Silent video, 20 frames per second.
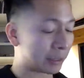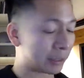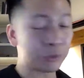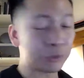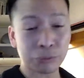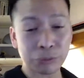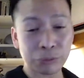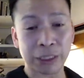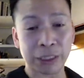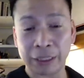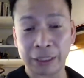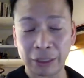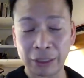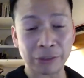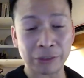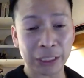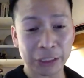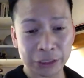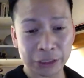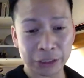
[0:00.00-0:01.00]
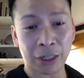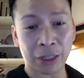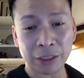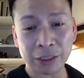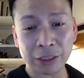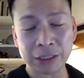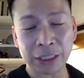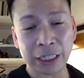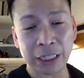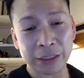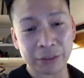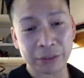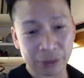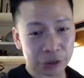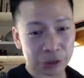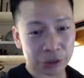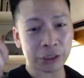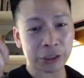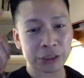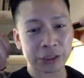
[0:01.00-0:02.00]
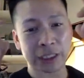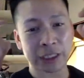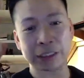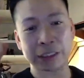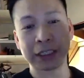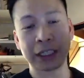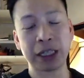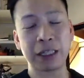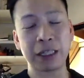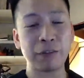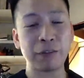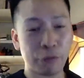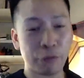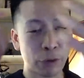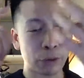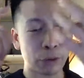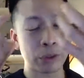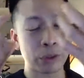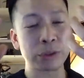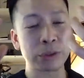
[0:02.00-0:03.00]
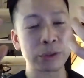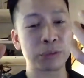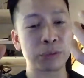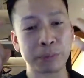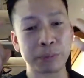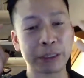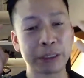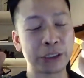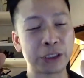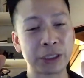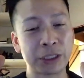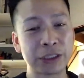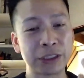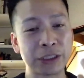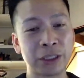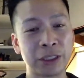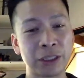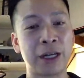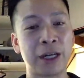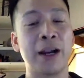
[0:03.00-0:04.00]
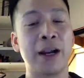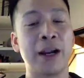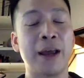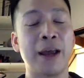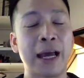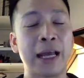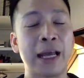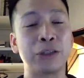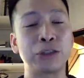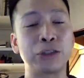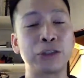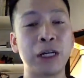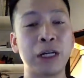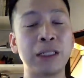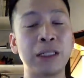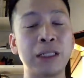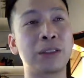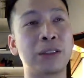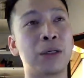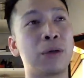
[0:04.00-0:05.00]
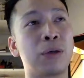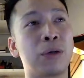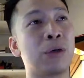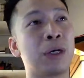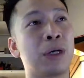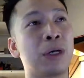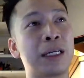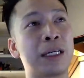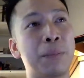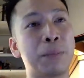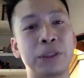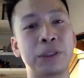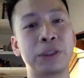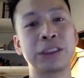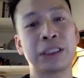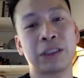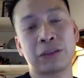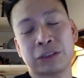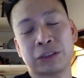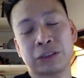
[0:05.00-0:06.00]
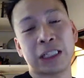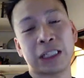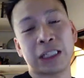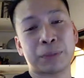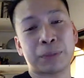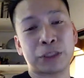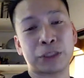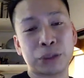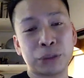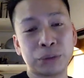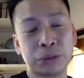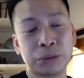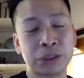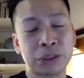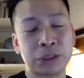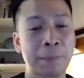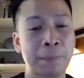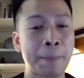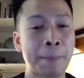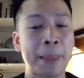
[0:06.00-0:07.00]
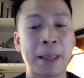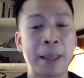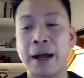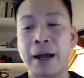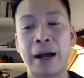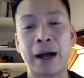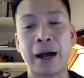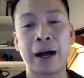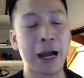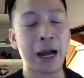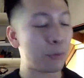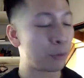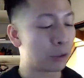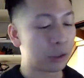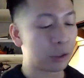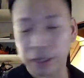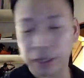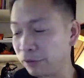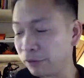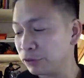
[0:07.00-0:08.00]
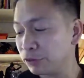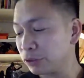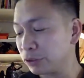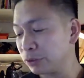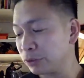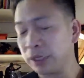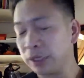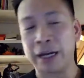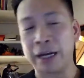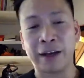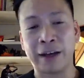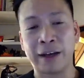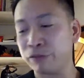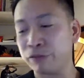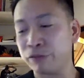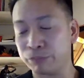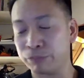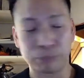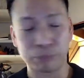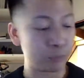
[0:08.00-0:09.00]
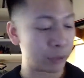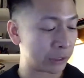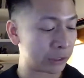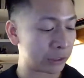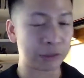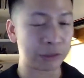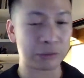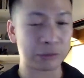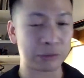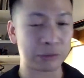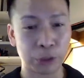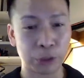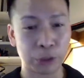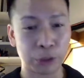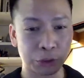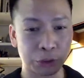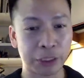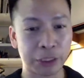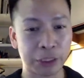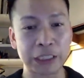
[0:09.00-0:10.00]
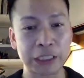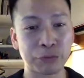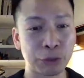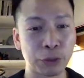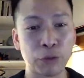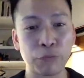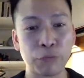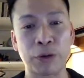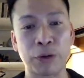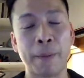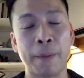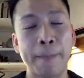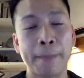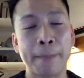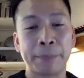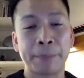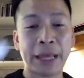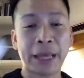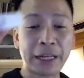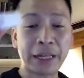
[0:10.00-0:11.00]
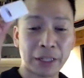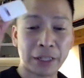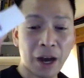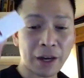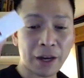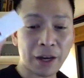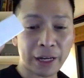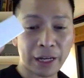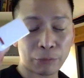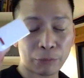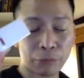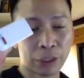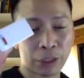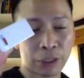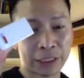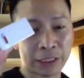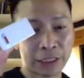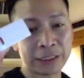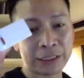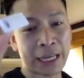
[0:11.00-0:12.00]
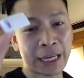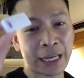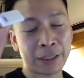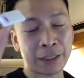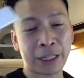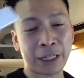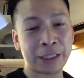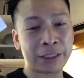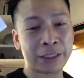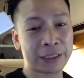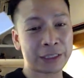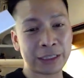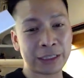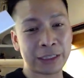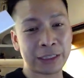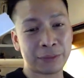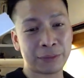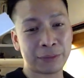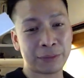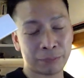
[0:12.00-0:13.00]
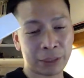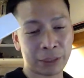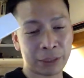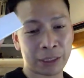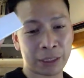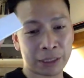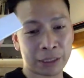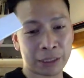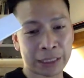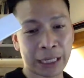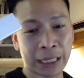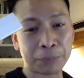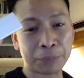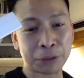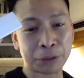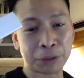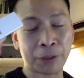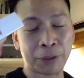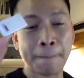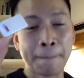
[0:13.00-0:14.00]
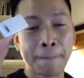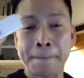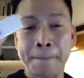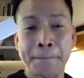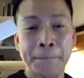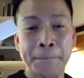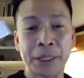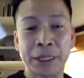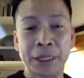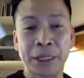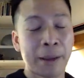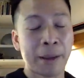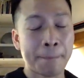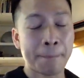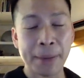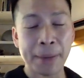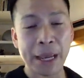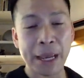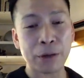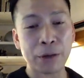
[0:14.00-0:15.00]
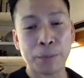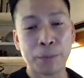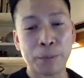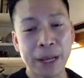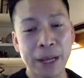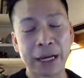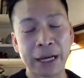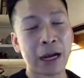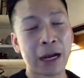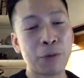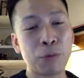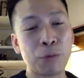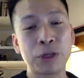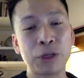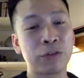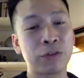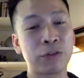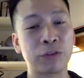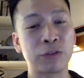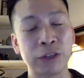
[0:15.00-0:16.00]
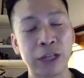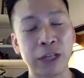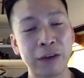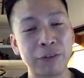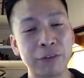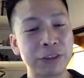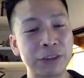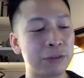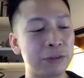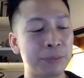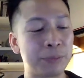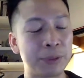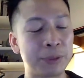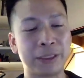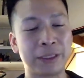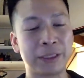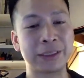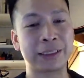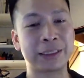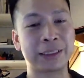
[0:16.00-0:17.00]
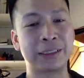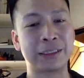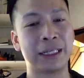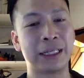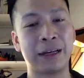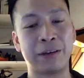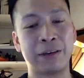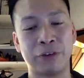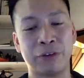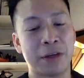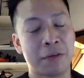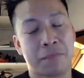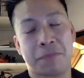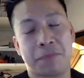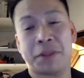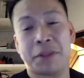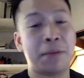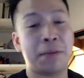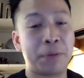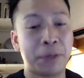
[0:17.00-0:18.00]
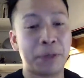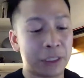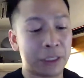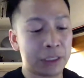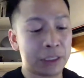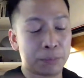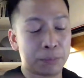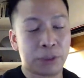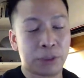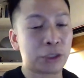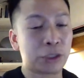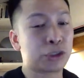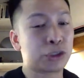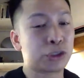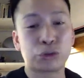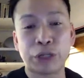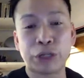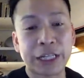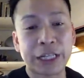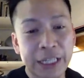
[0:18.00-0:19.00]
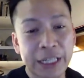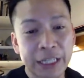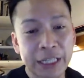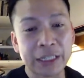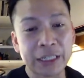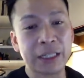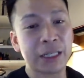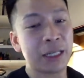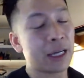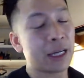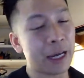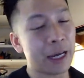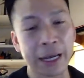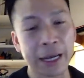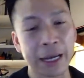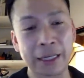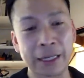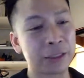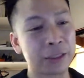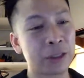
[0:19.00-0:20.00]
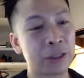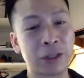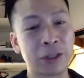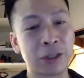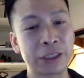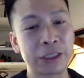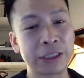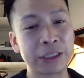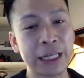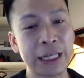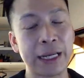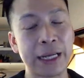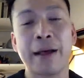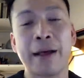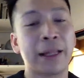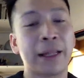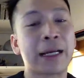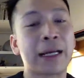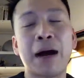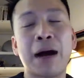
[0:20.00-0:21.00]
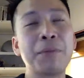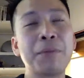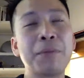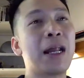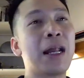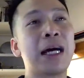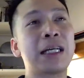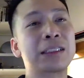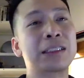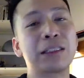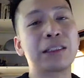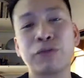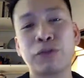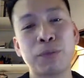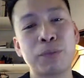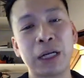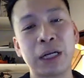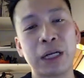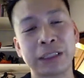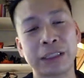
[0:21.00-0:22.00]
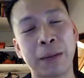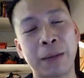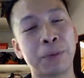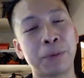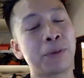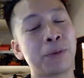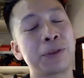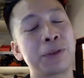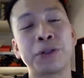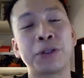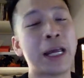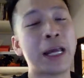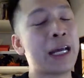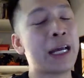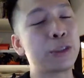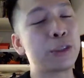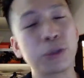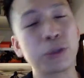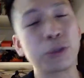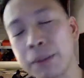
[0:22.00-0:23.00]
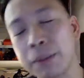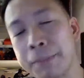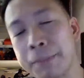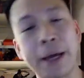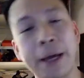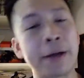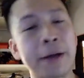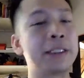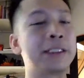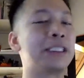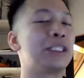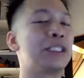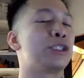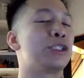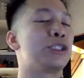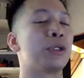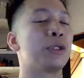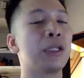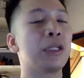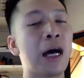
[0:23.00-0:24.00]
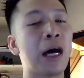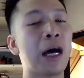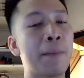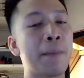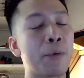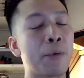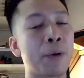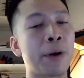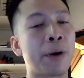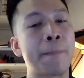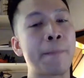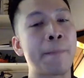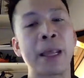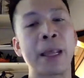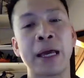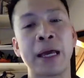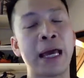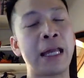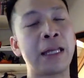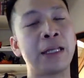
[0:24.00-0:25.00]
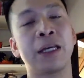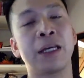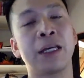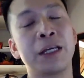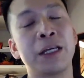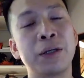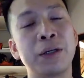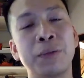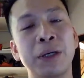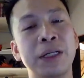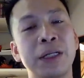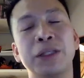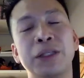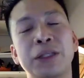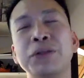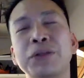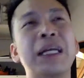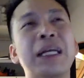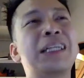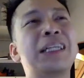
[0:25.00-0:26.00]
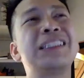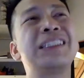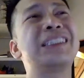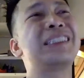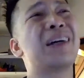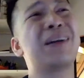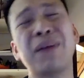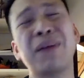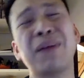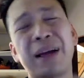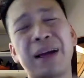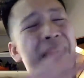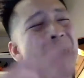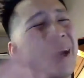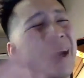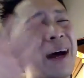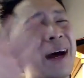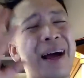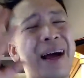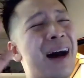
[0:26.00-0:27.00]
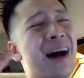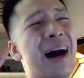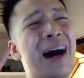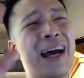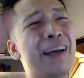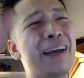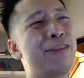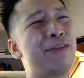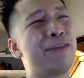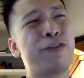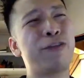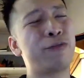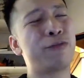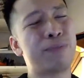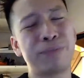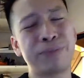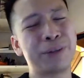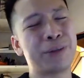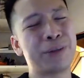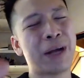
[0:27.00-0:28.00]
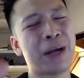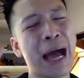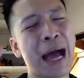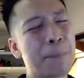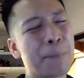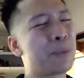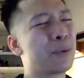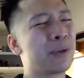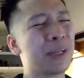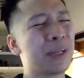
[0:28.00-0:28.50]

it was weird. I was actually on a site, construction site, taking photos with my digital SLR, and I was trying to go, well, I got to put this out and send it to my students. I would love to have like just transferred over. Thank God I had one of these and a nice D adapter. But man, oh man, I would have loved to have been able to like just have the ability to just plug straight in and call it a day. Like I'm not asking for much, Apple. Your Android competitors are doing a lot more, and you know what? You could actually sell Apple